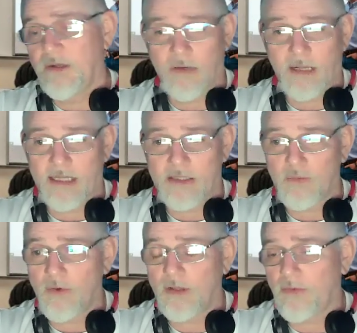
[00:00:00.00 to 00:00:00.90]
class
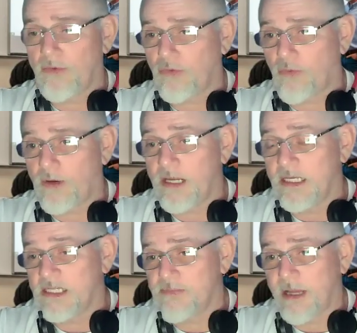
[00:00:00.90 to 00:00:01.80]
1 through 3
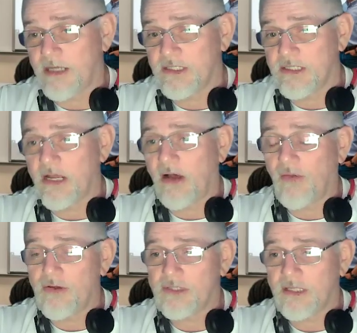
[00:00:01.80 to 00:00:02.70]
inspections, all
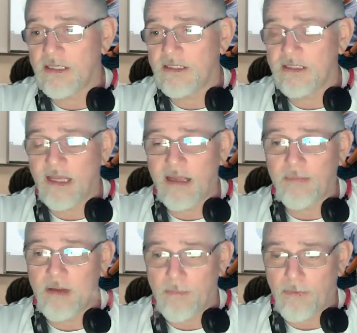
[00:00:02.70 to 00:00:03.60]
those things that help
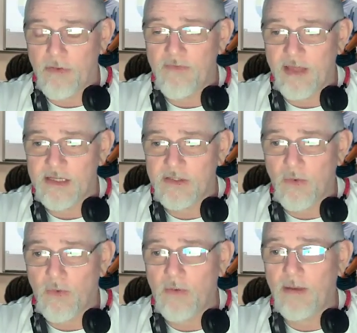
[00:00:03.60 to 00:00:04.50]
to improve that
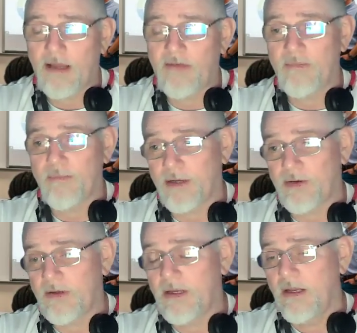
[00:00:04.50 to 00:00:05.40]
score by having
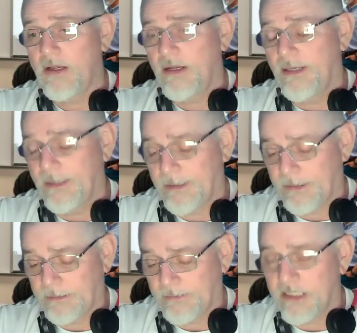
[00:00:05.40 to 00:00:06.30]
better
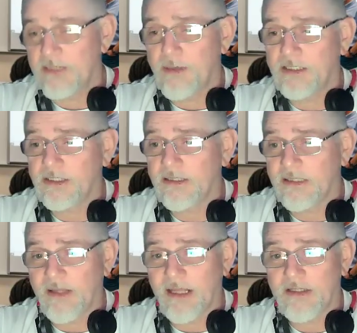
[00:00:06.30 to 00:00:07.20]
inspections.
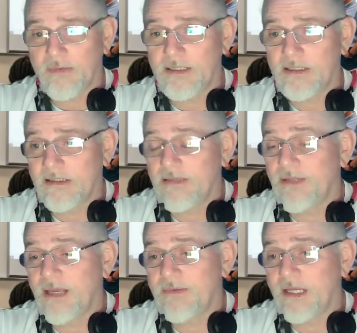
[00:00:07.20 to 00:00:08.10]
So that's the reason
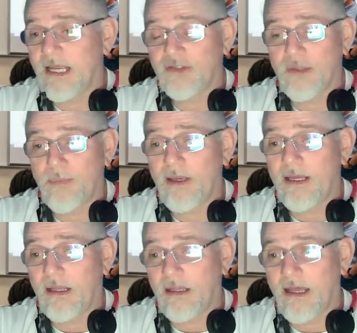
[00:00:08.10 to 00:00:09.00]
sometimes they actually pay
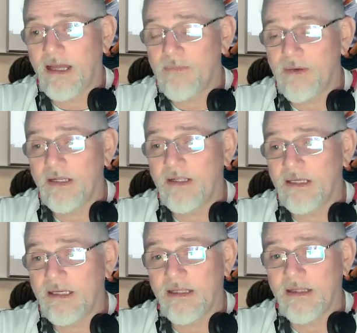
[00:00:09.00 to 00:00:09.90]
a lot of money to
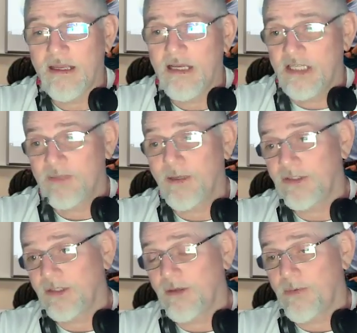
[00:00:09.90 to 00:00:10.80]
get,
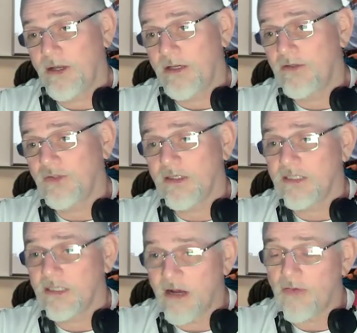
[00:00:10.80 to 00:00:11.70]
especially their brand new trucks,
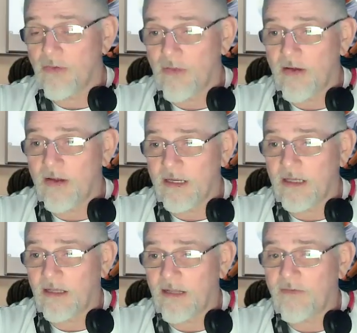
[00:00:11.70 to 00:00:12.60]
to go through there and get
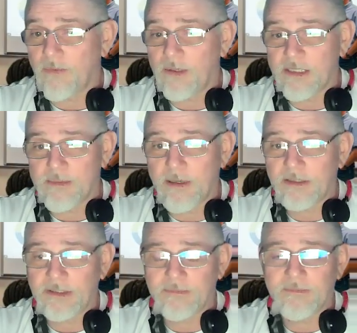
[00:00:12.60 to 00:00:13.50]
a level 1
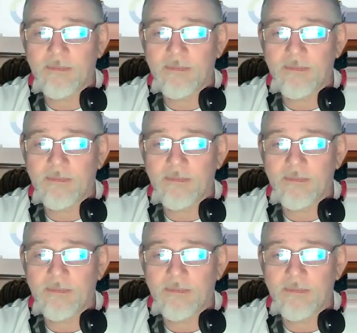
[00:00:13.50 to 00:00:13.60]
inspection.